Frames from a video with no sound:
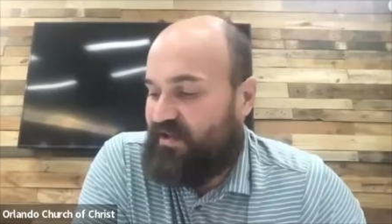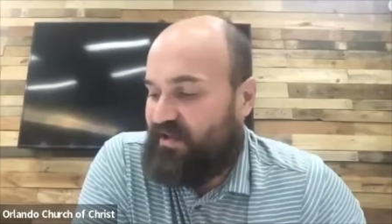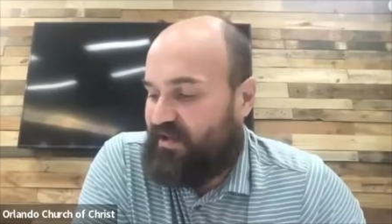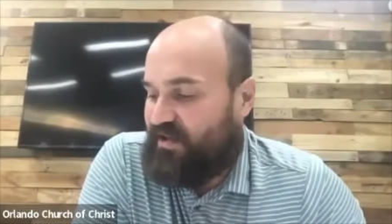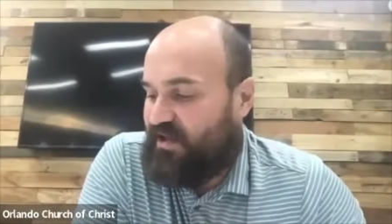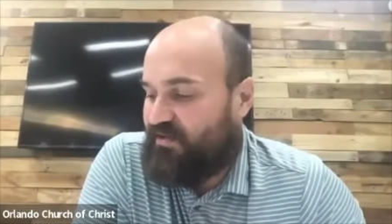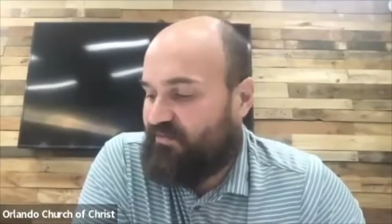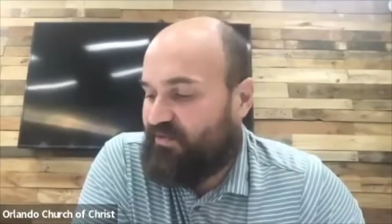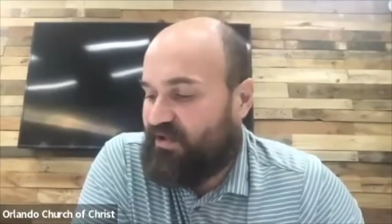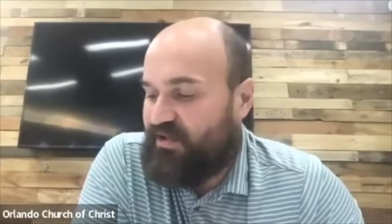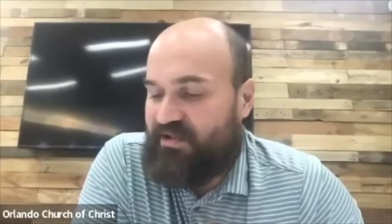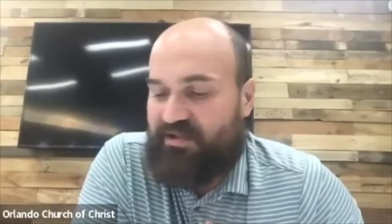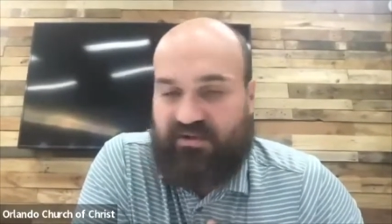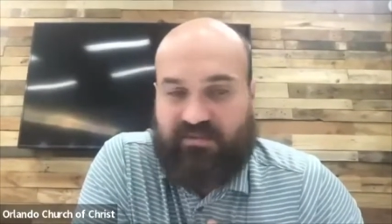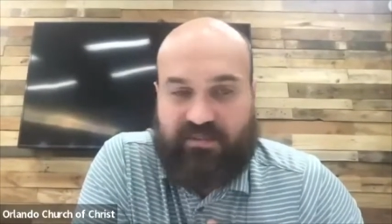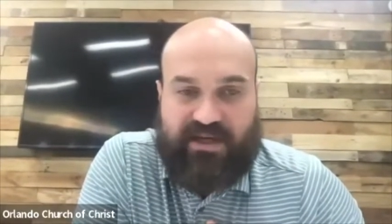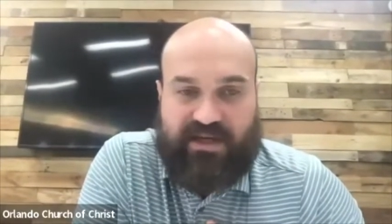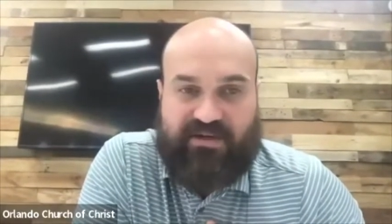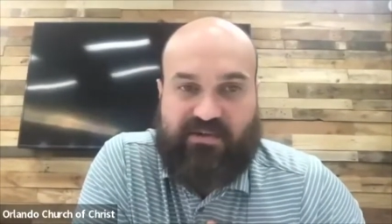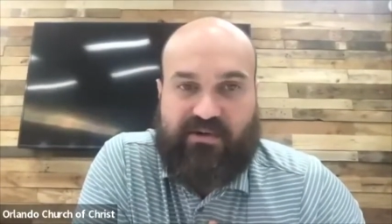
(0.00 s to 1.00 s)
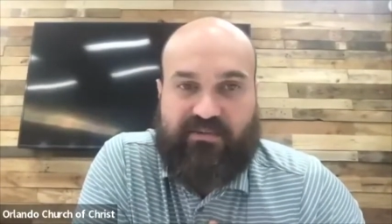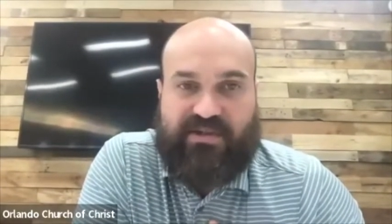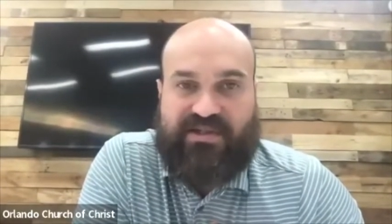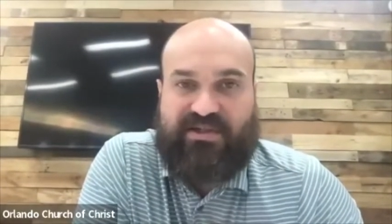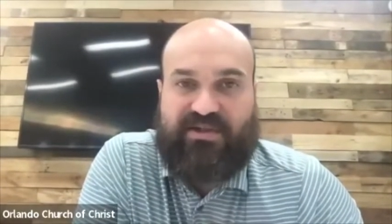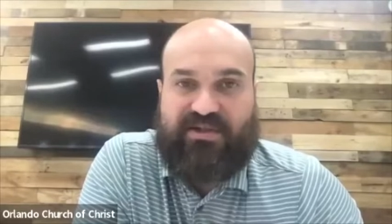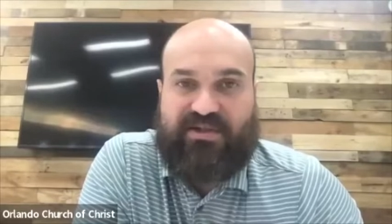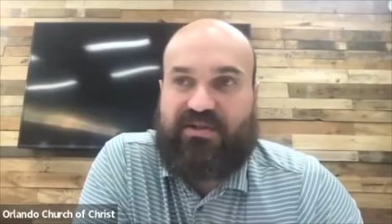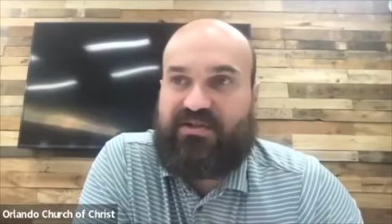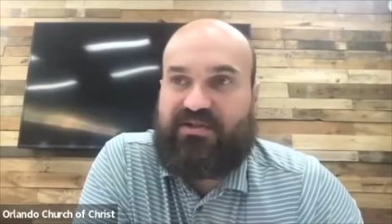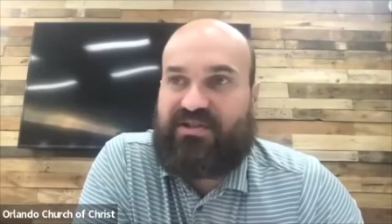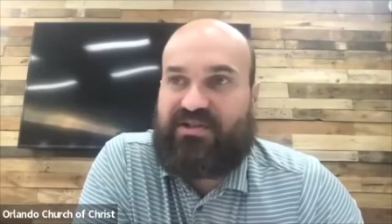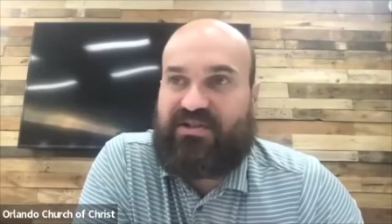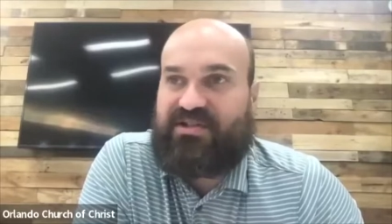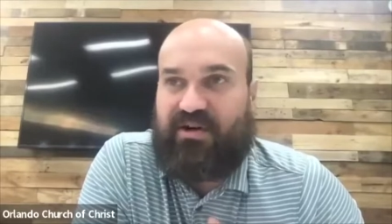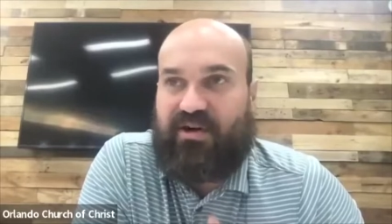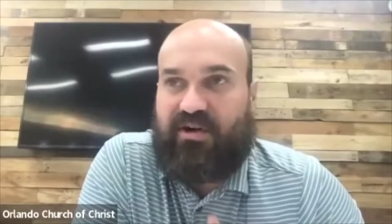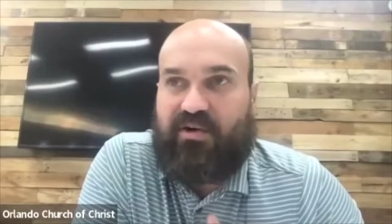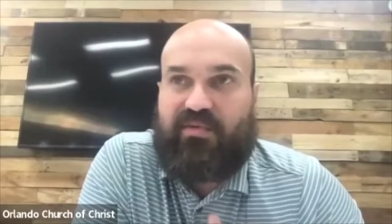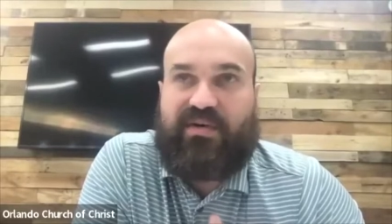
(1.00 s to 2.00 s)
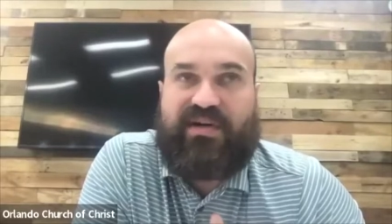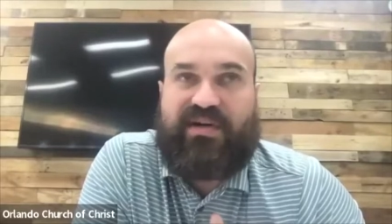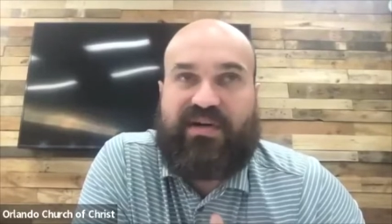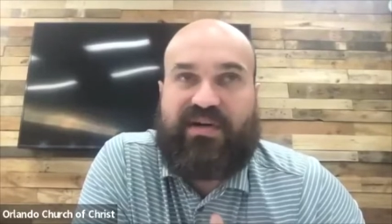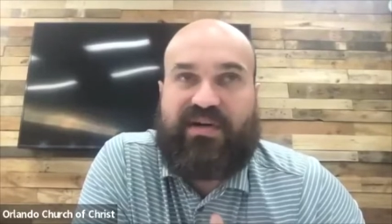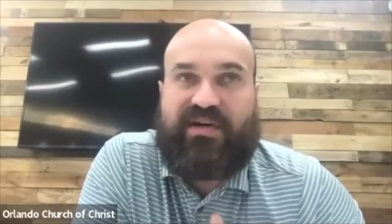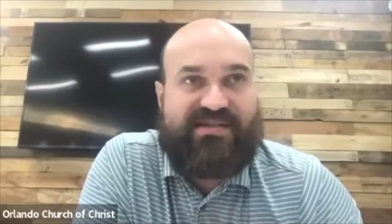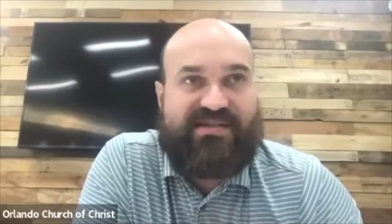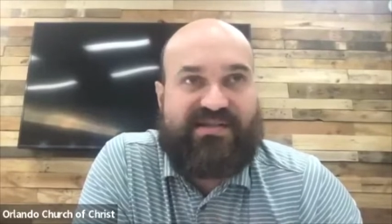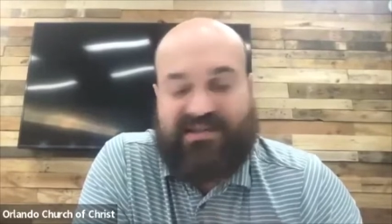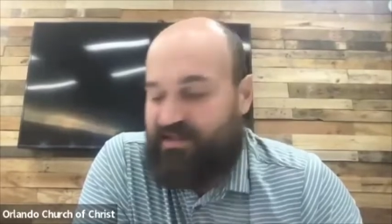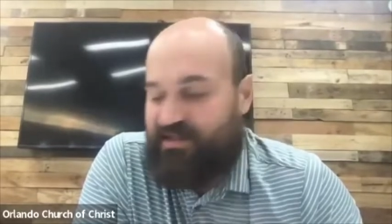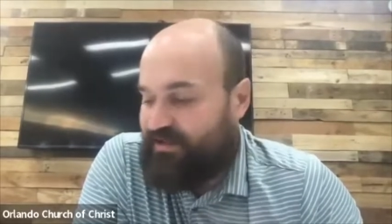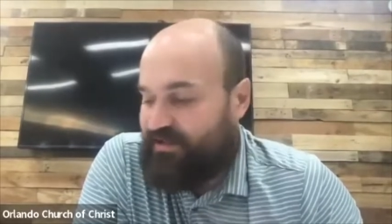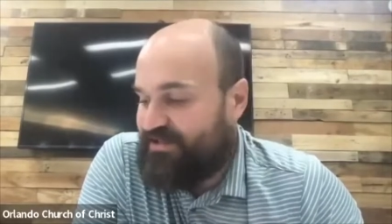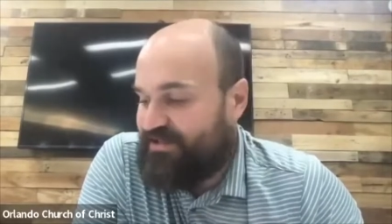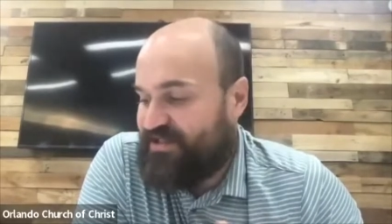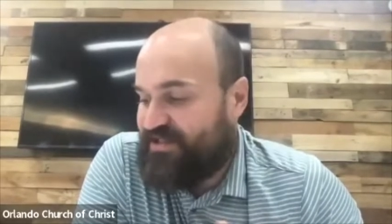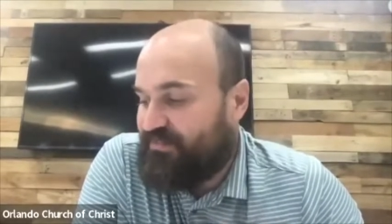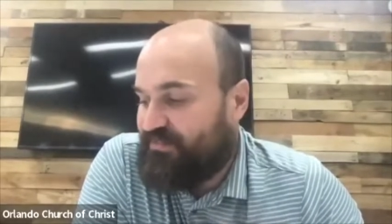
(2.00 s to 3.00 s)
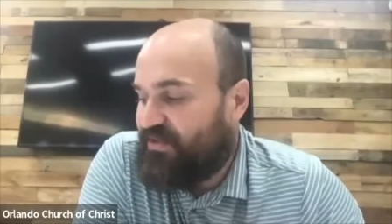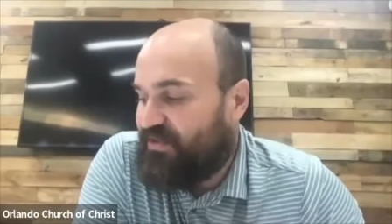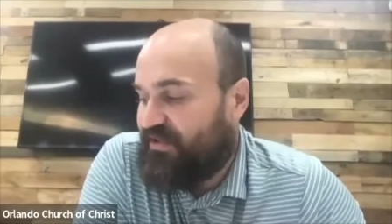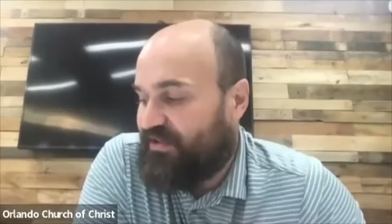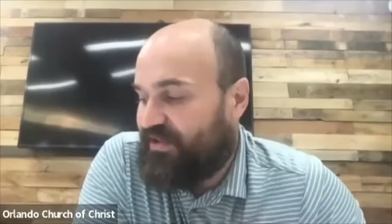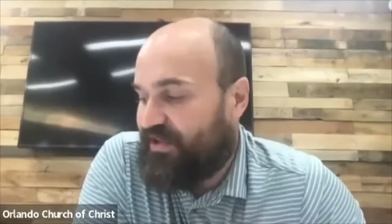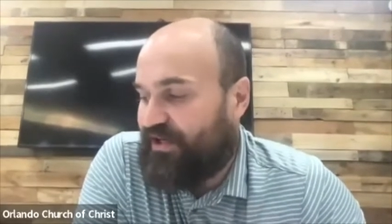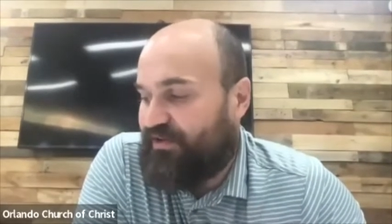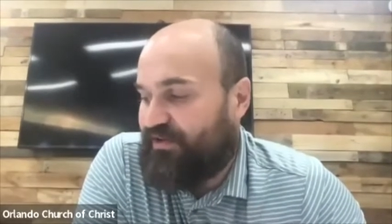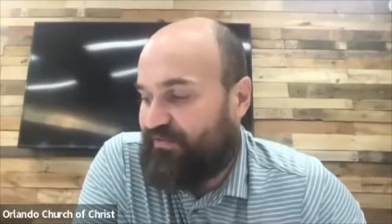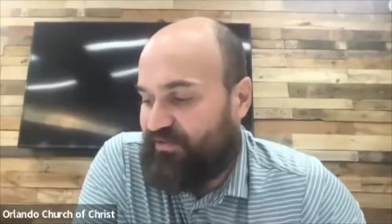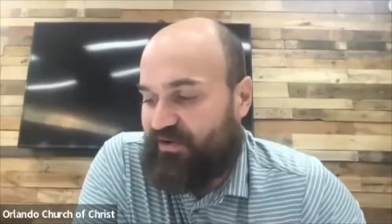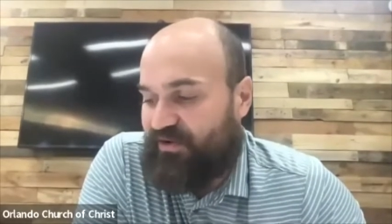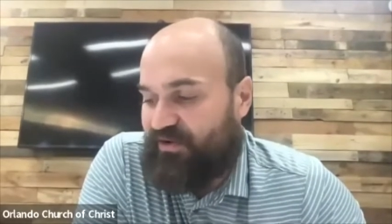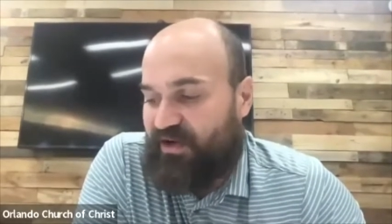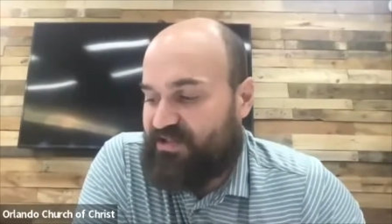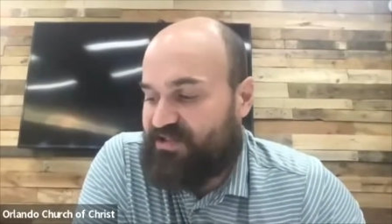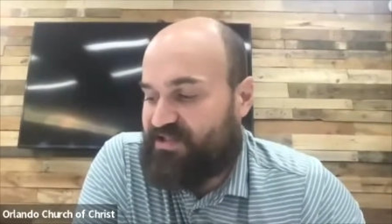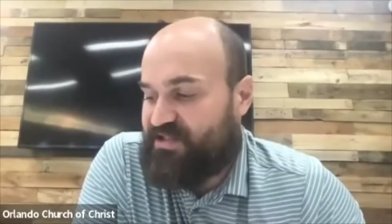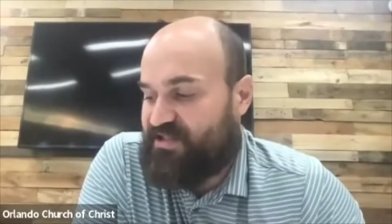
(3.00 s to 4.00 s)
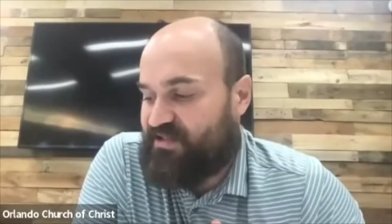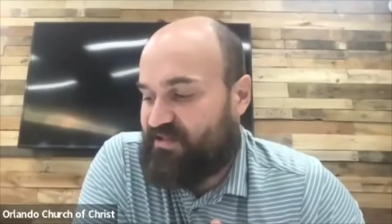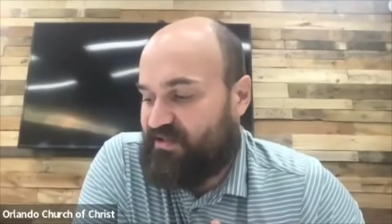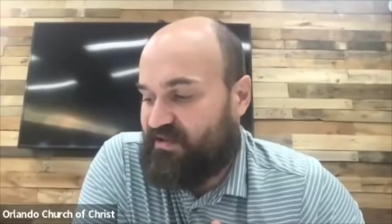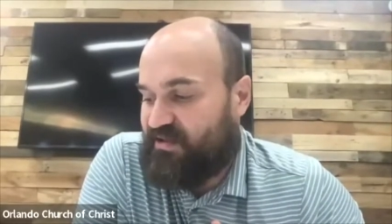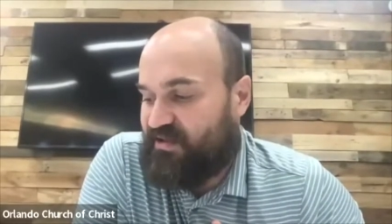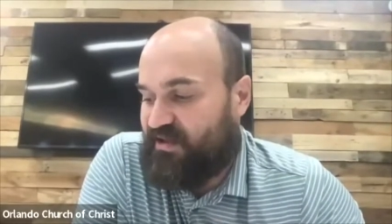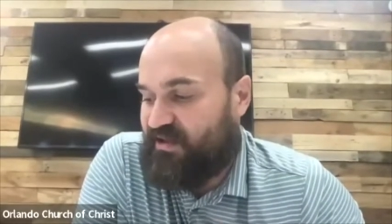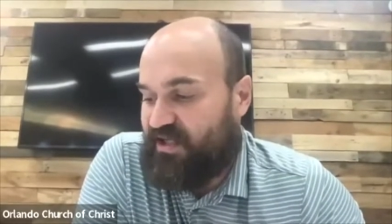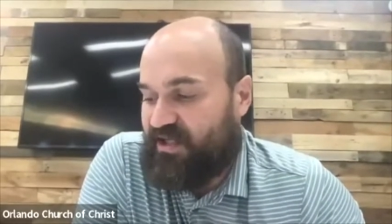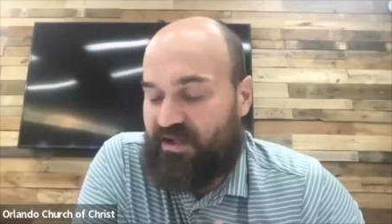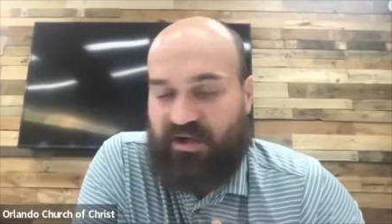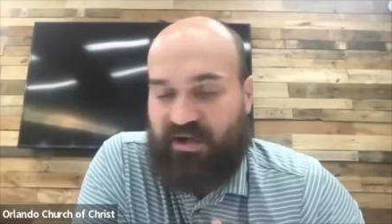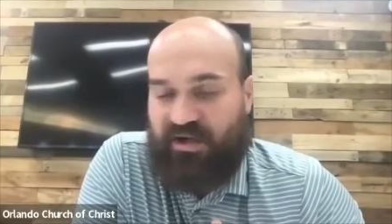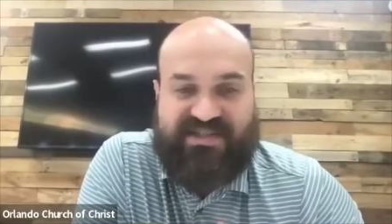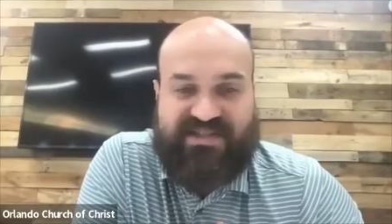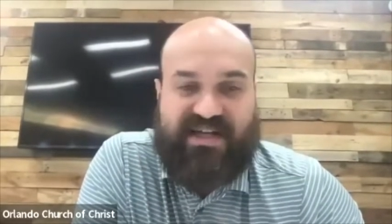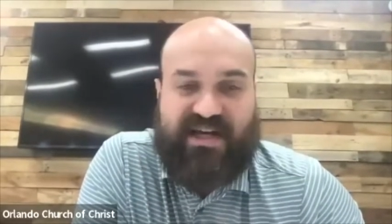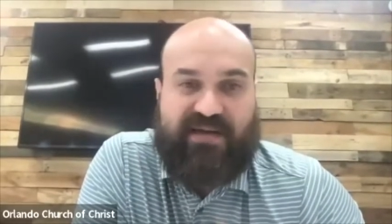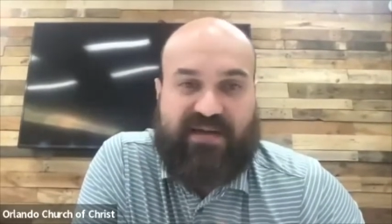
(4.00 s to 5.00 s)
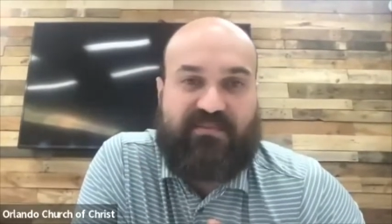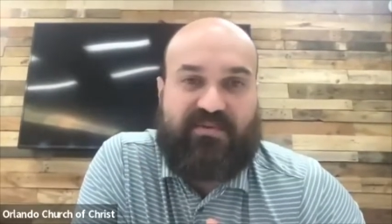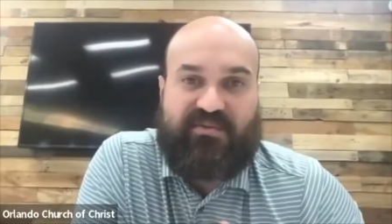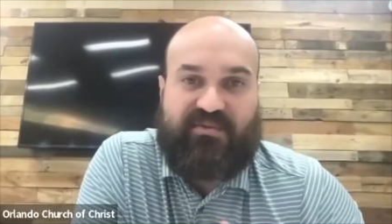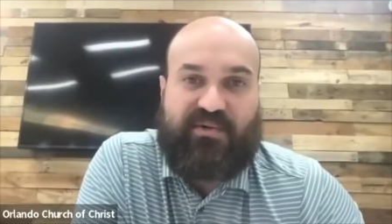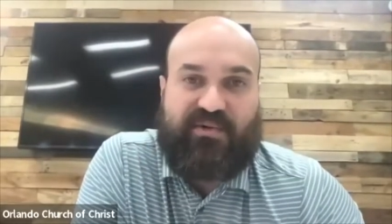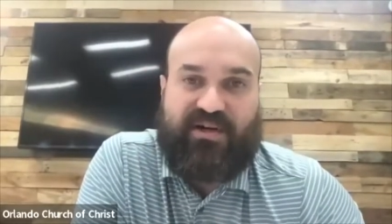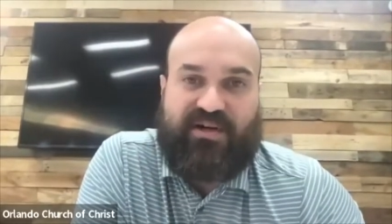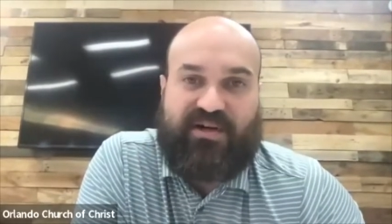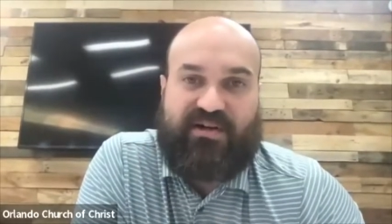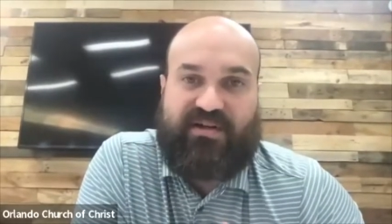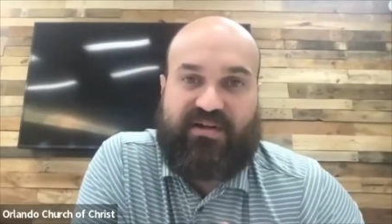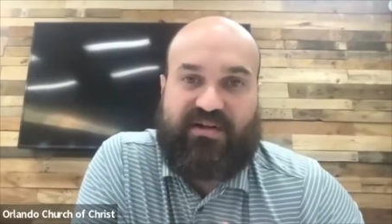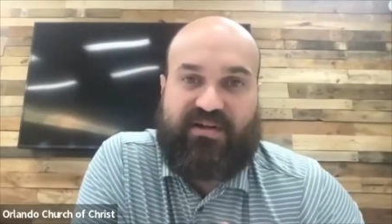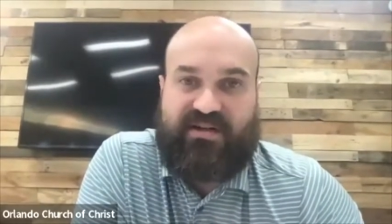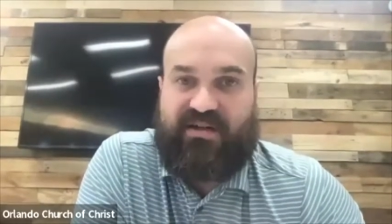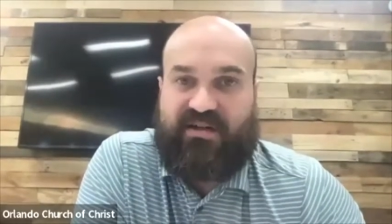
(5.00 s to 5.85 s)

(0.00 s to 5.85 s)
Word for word: and really, no matter where we go, there's always something there for us, uh, and a, a timely word